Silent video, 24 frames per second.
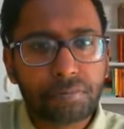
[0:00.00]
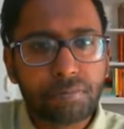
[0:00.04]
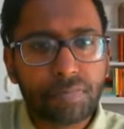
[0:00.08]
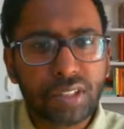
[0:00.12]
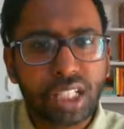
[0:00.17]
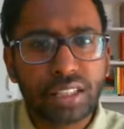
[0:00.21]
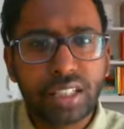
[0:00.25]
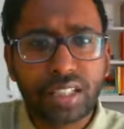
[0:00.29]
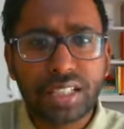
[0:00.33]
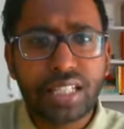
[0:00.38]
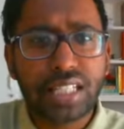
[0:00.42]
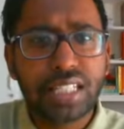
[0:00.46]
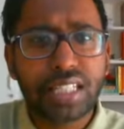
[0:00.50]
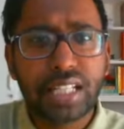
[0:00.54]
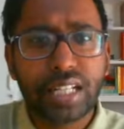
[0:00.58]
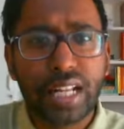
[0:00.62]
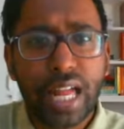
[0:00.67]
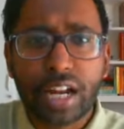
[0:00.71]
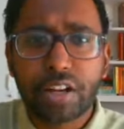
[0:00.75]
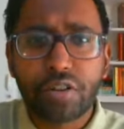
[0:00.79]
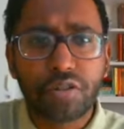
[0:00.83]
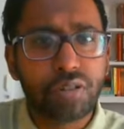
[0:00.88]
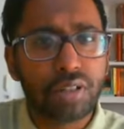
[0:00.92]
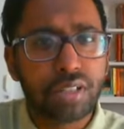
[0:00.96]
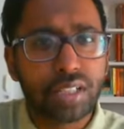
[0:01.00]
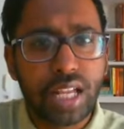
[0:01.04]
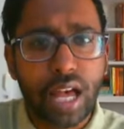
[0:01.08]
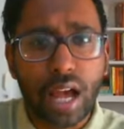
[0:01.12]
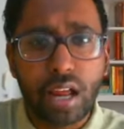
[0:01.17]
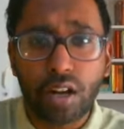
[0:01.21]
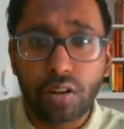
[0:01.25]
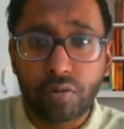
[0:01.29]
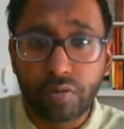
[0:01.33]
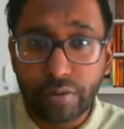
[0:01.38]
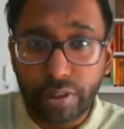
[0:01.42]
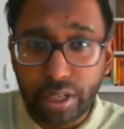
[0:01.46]
This is the natural sign
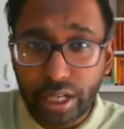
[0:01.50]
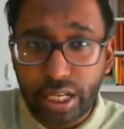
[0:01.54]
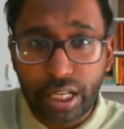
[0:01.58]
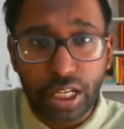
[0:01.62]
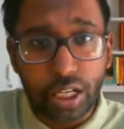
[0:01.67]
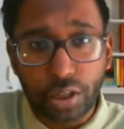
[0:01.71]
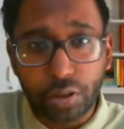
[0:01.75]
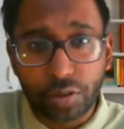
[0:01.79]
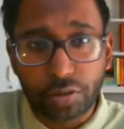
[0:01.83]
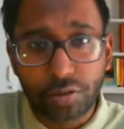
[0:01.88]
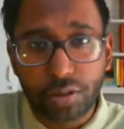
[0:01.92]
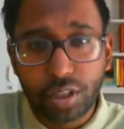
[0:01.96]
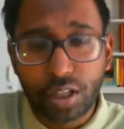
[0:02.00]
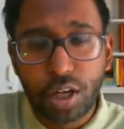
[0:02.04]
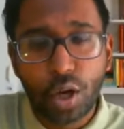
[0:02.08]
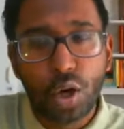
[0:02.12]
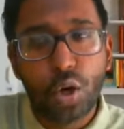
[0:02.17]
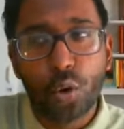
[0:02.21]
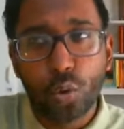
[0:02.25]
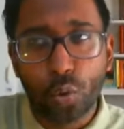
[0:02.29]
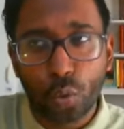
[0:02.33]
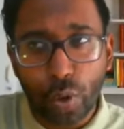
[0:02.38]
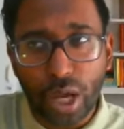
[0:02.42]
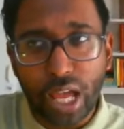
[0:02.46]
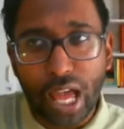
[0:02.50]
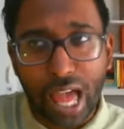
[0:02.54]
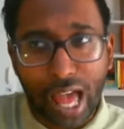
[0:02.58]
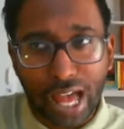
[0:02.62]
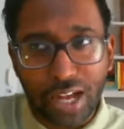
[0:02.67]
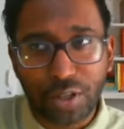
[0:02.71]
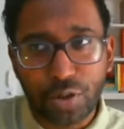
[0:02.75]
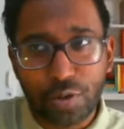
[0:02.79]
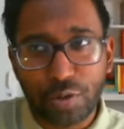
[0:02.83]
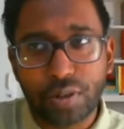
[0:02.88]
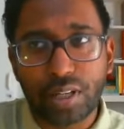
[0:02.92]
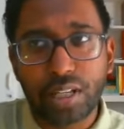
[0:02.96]
of Leo, where
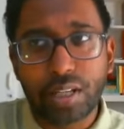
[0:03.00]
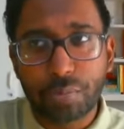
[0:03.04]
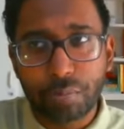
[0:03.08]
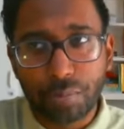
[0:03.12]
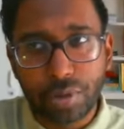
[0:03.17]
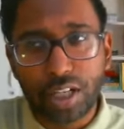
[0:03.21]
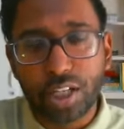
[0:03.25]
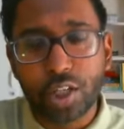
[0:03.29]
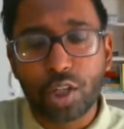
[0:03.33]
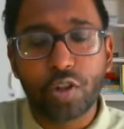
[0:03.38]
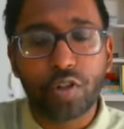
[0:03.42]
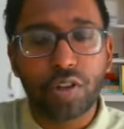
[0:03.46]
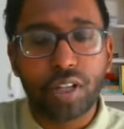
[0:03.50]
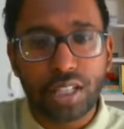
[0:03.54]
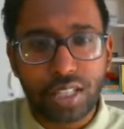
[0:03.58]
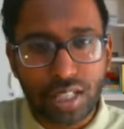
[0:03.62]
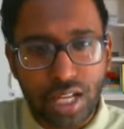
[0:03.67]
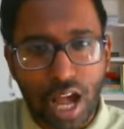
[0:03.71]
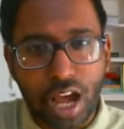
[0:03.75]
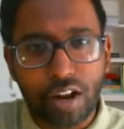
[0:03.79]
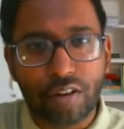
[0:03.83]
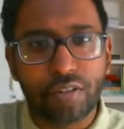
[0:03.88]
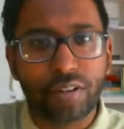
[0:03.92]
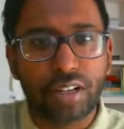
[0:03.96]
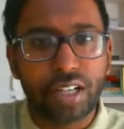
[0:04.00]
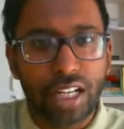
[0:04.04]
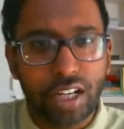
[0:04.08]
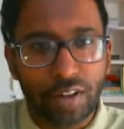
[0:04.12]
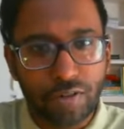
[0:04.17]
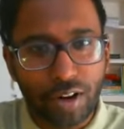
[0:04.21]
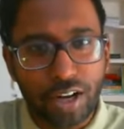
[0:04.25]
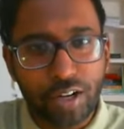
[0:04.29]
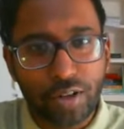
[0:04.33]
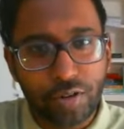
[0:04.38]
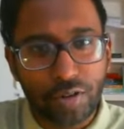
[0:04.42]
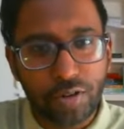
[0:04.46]
actually Mercury is currently
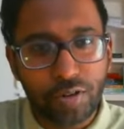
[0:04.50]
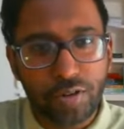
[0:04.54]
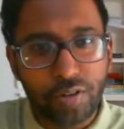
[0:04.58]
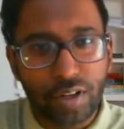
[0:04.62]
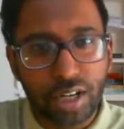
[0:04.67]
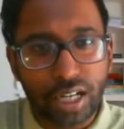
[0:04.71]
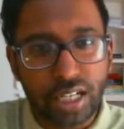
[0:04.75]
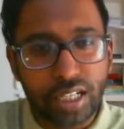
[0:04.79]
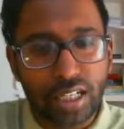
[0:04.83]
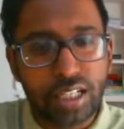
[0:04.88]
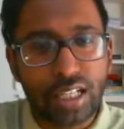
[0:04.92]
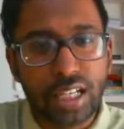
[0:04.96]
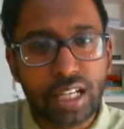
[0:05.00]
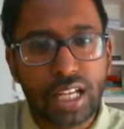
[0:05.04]
retrograde.